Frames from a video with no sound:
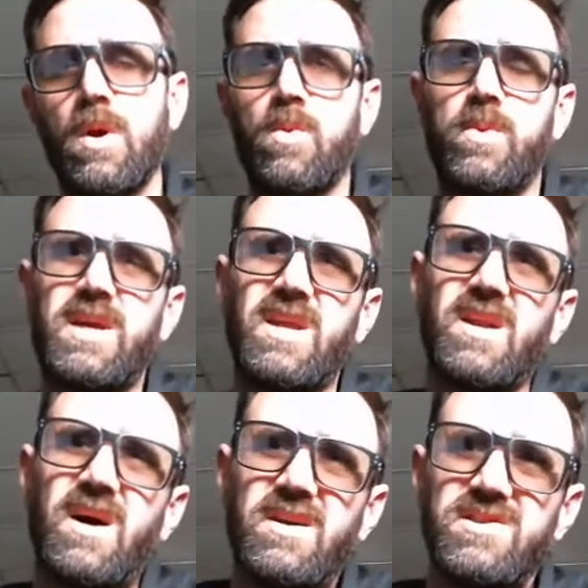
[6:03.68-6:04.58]
we can
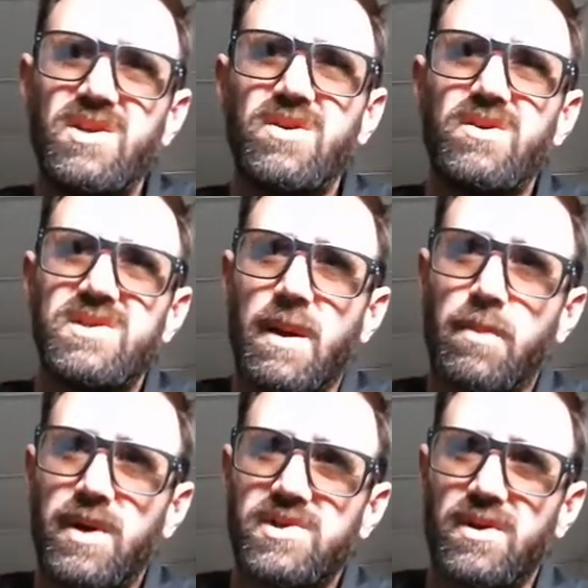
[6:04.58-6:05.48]
also use that
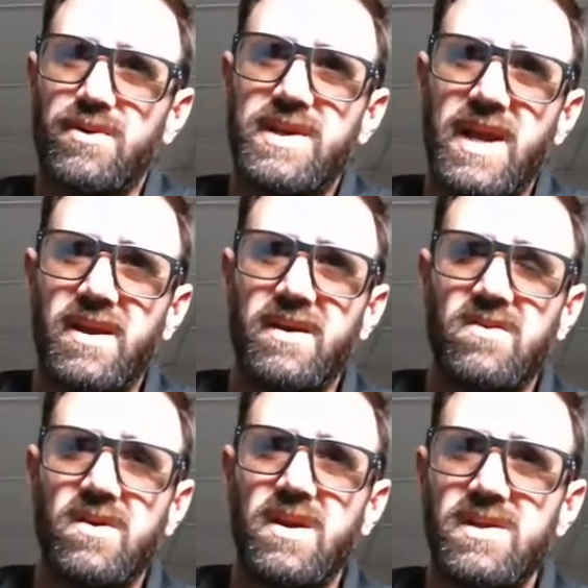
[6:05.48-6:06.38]
pressure load data
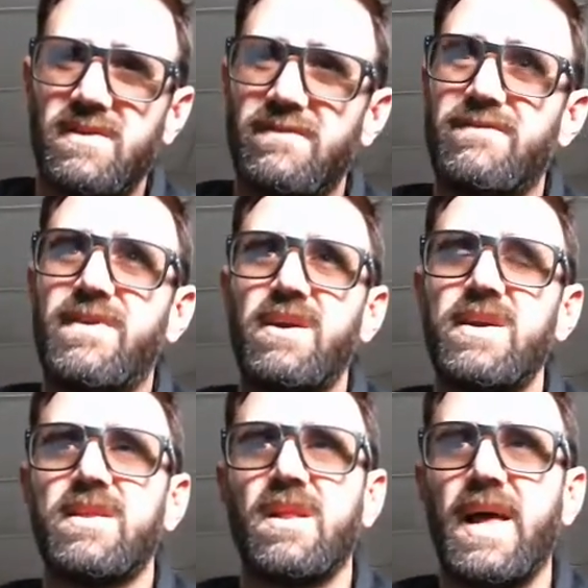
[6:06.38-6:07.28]
to
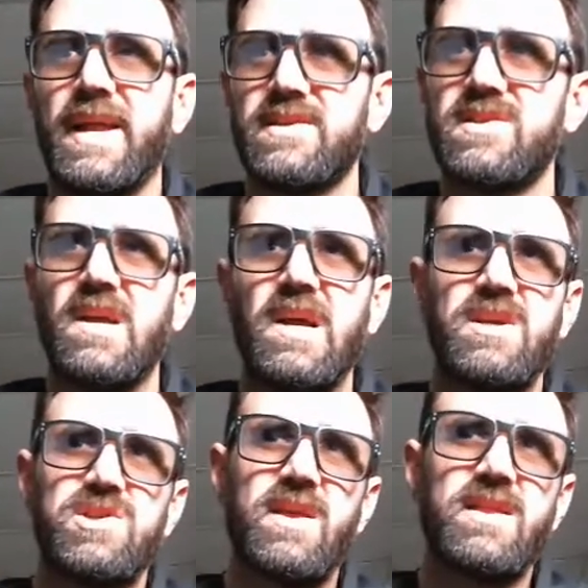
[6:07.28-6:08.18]
vary the lattice
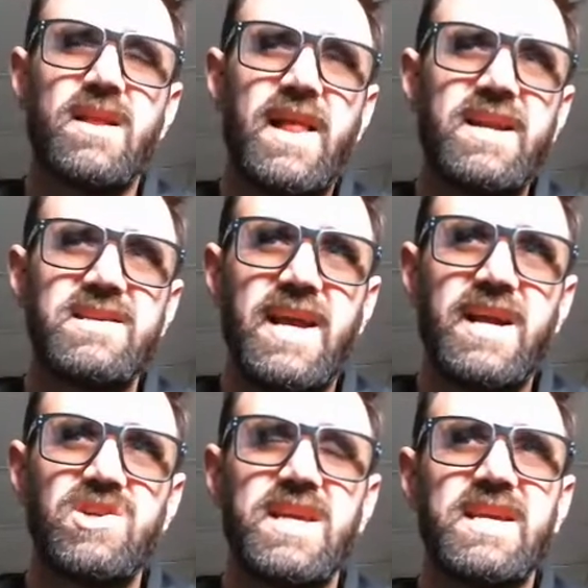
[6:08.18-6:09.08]
so that the lattice
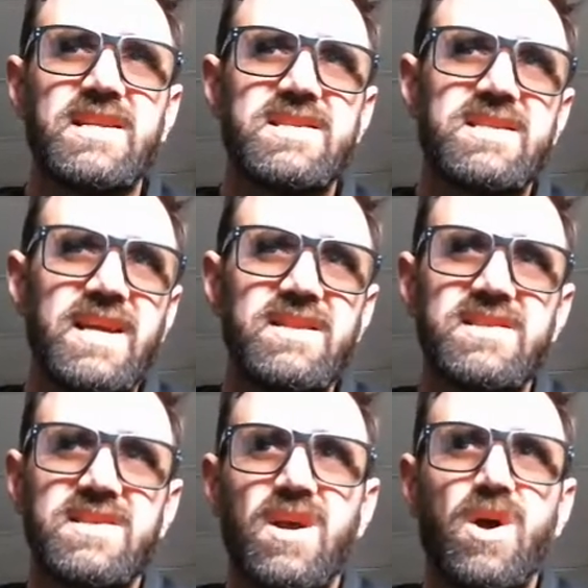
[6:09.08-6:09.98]
actually gets
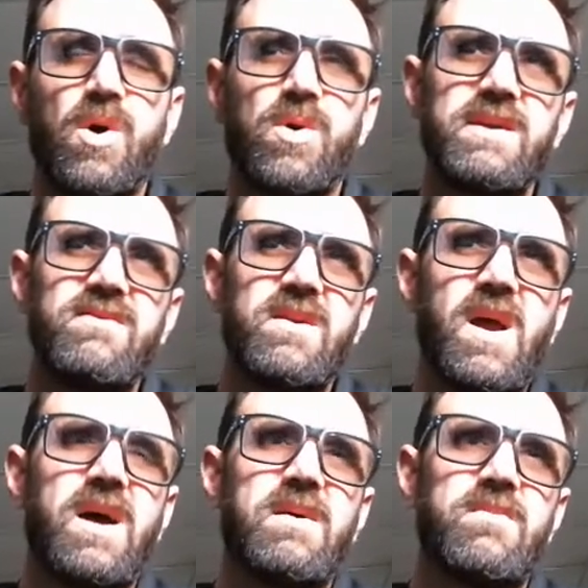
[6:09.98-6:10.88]
dense or even
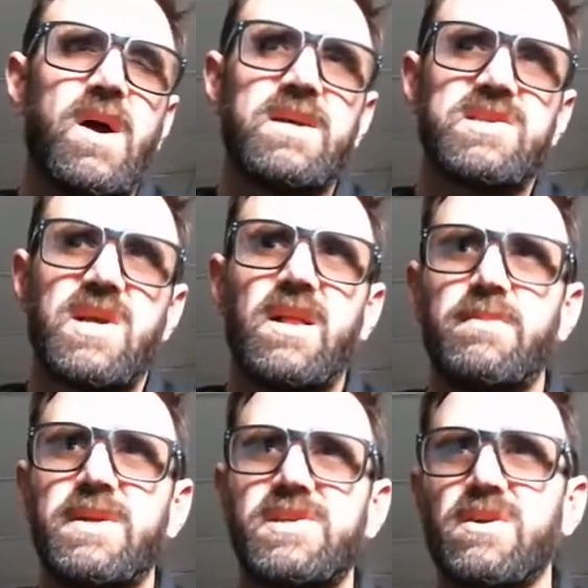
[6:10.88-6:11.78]
a solid
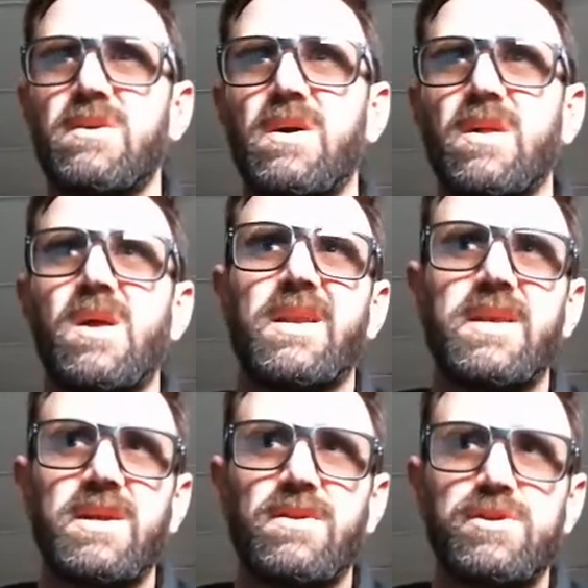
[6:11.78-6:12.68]
material
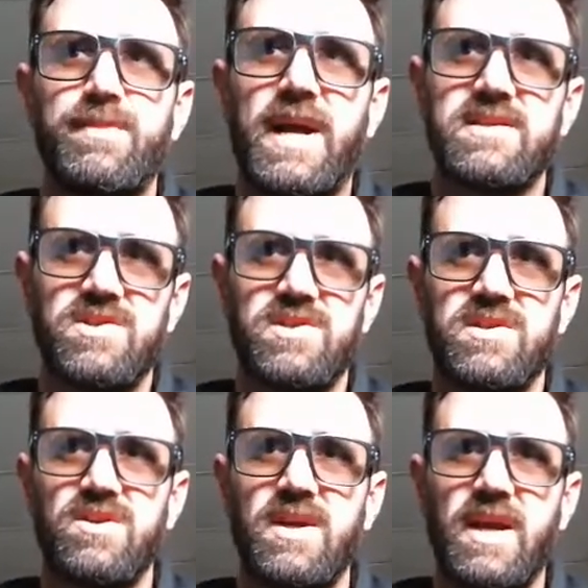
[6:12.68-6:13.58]
near those passages.
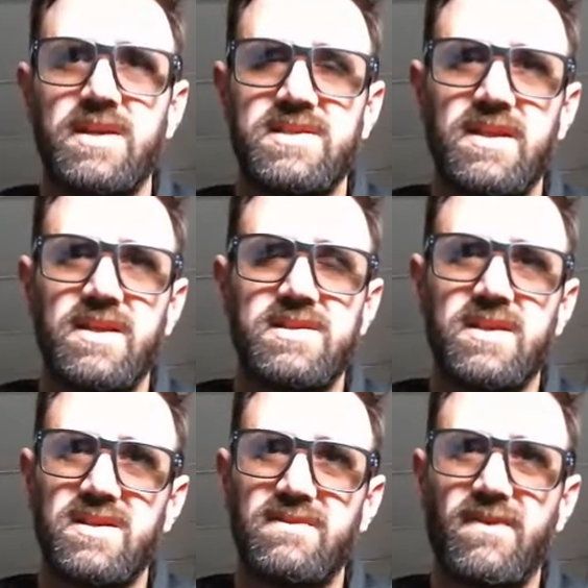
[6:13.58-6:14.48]
And you can kind of see this
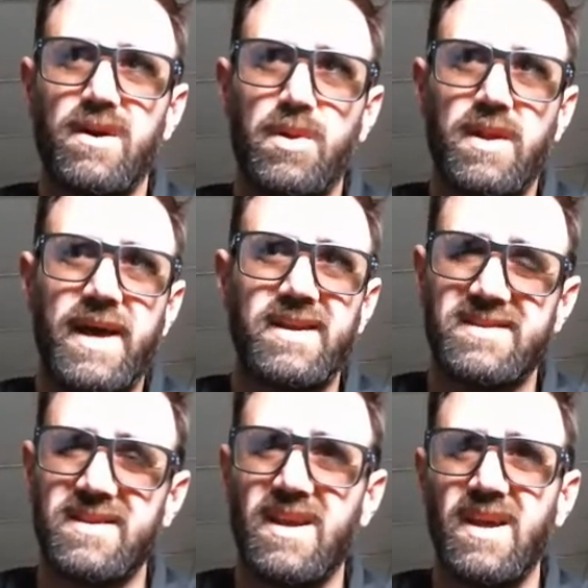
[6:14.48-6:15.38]
in this variable
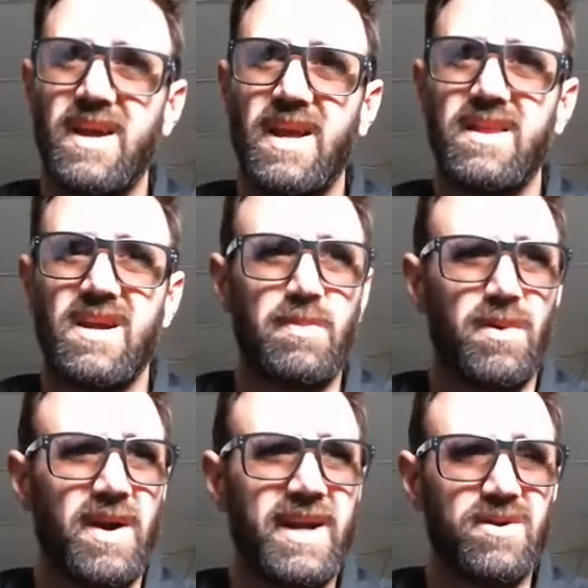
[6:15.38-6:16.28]
lattice in the upper
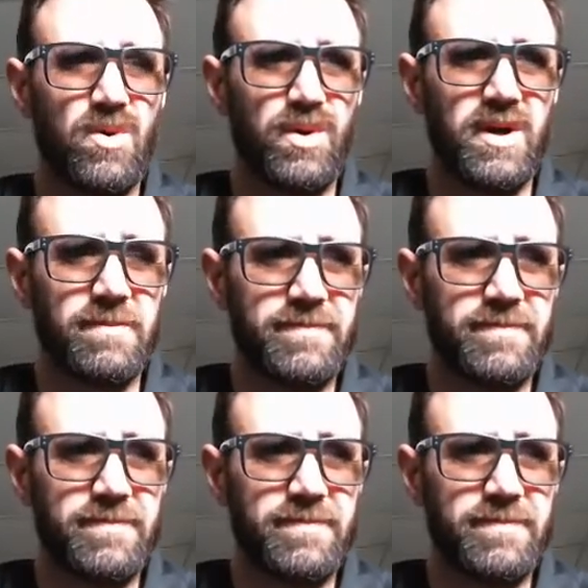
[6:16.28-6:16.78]
right-hand corner.